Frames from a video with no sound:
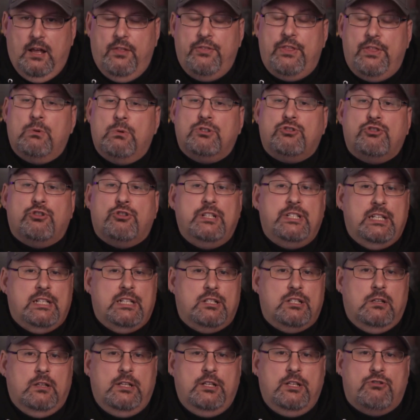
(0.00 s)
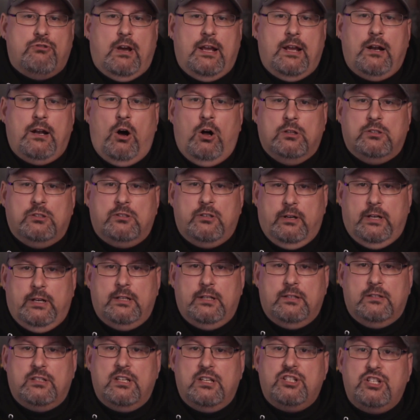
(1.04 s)
they will traditionally try to alter
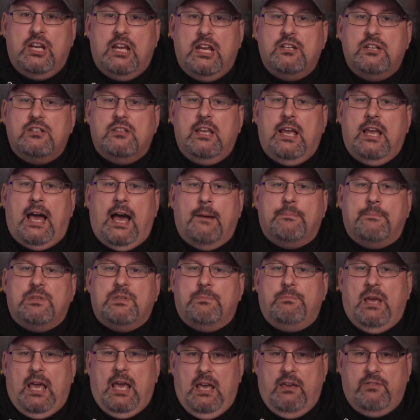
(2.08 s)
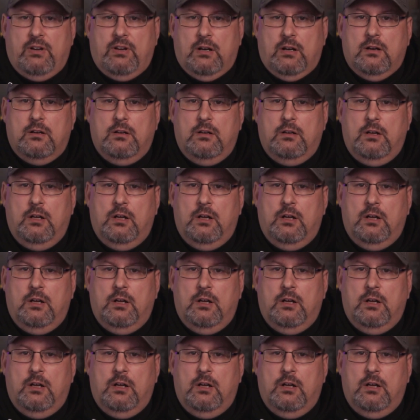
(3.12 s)
it to change the app's behavior.